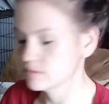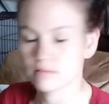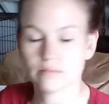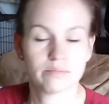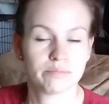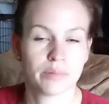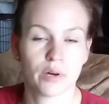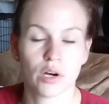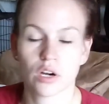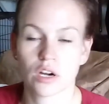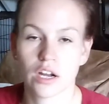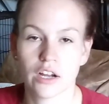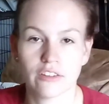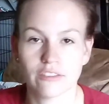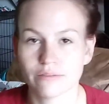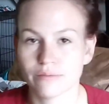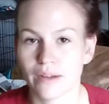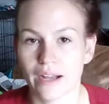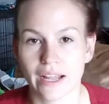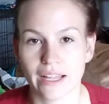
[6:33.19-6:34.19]
part of
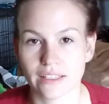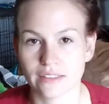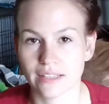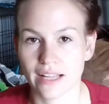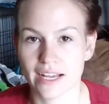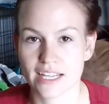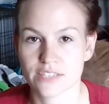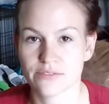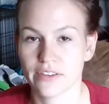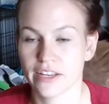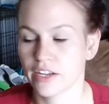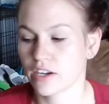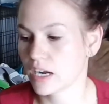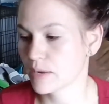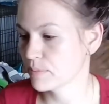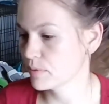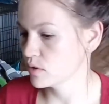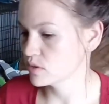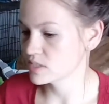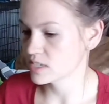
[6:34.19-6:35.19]
my last video I
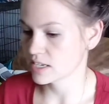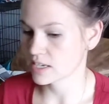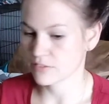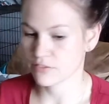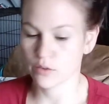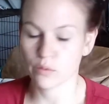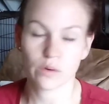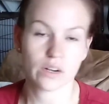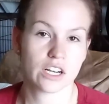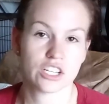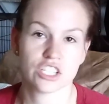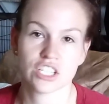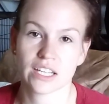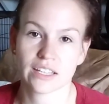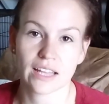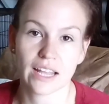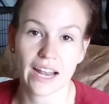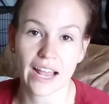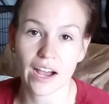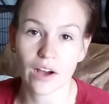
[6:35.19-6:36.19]
posted if you want to check
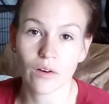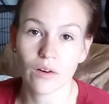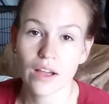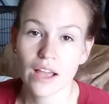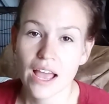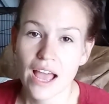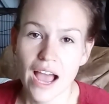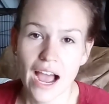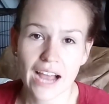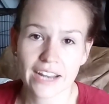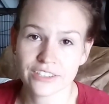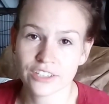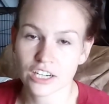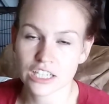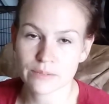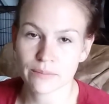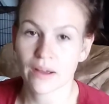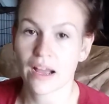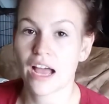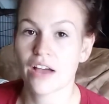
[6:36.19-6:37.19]
that out. I talked
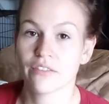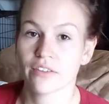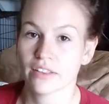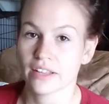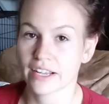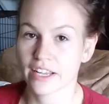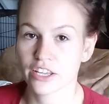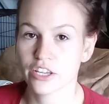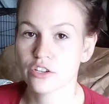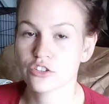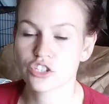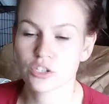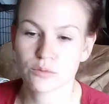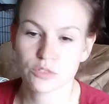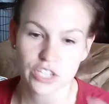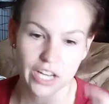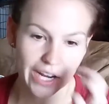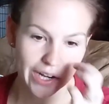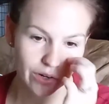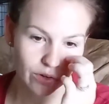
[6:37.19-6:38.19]
about having like a YouTube
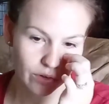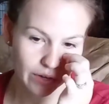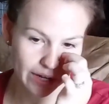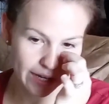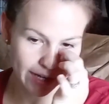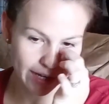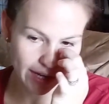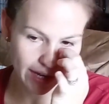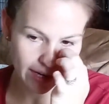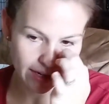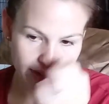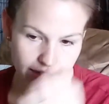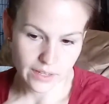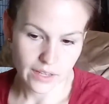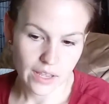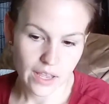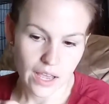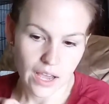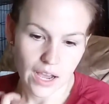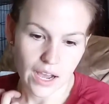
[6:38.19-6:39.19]
channel and
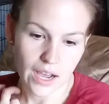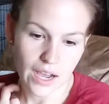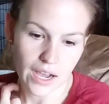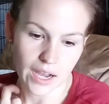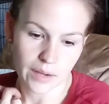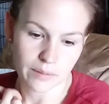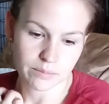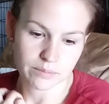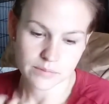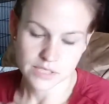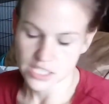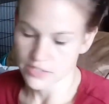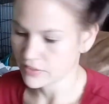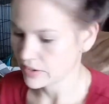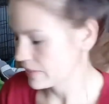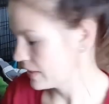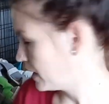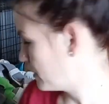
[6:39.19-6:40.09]
um, stuff like that.